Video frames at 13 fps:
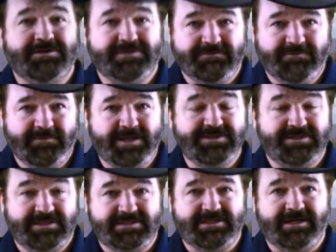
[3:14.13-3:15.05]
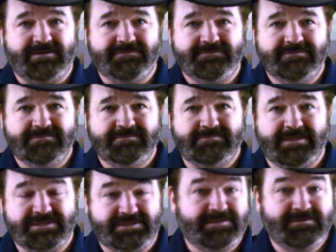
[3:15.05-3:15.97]
on the information itself,
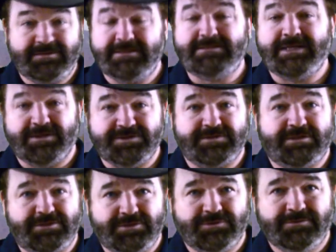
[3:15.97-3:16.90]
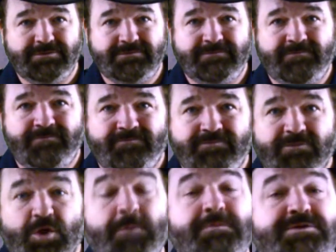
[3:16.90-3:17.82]
instead of the details of the tool,
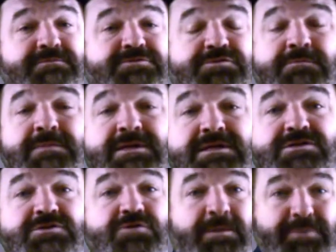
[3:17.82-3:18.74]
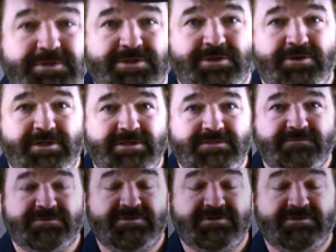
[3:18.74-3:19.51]
opens up tremendous new opportunities for